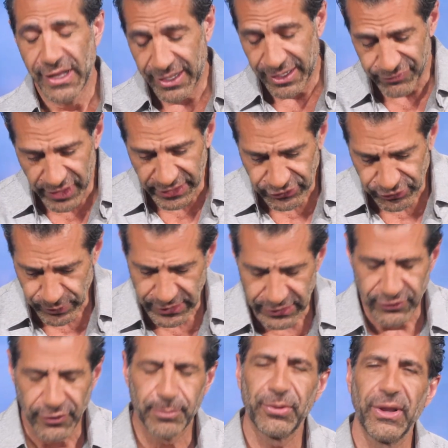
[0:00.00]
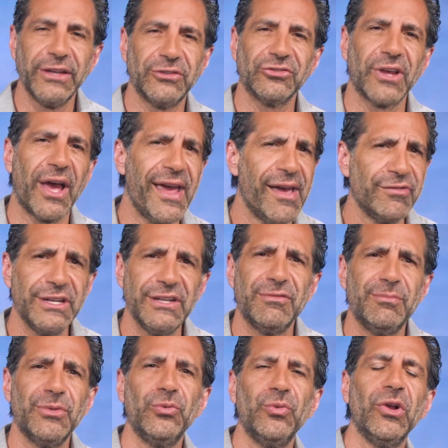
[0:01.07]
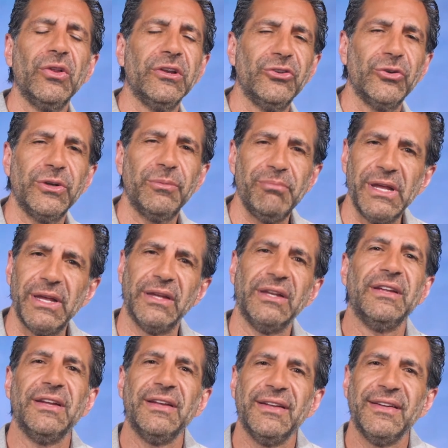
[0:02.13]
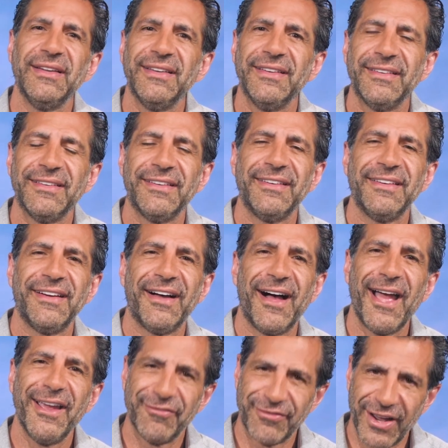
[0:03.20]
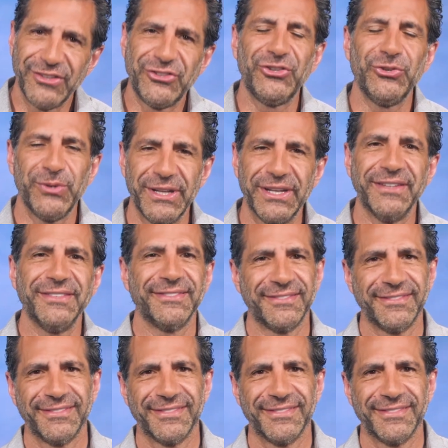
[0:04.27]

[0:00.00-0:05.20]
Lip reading: I invite you into the places I haven't even been willing to admit. I invite you in.